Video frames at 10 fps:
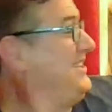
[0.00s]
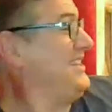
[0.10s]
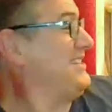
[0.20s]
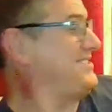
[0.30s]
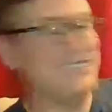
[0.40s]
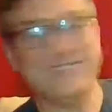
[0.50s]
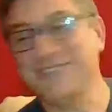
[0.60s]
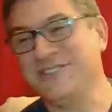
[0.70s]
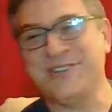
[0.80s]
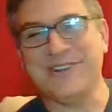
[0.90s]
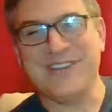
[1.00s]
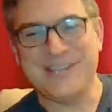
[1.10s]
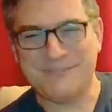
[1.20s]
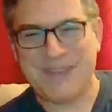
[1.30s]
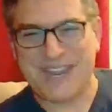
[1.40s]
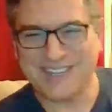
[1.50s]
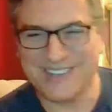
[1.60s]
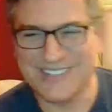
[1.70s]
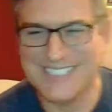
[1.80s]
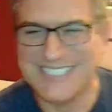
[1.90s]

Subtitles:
That's Shuggy is back there.